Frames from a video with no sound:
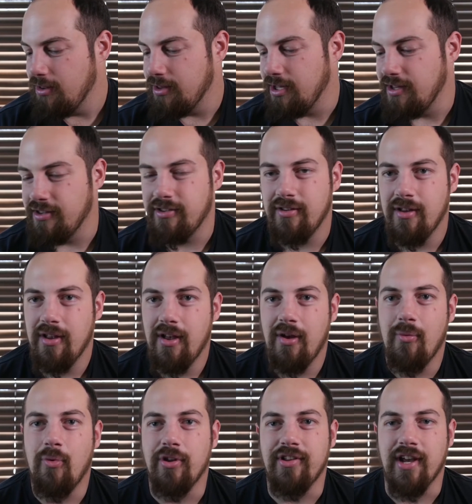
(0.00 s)
these
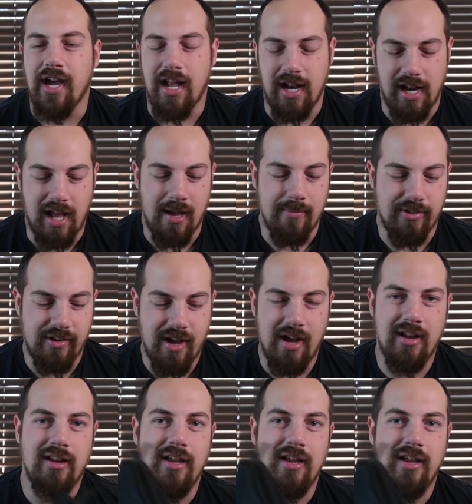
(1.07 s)
ones I got on Amazon,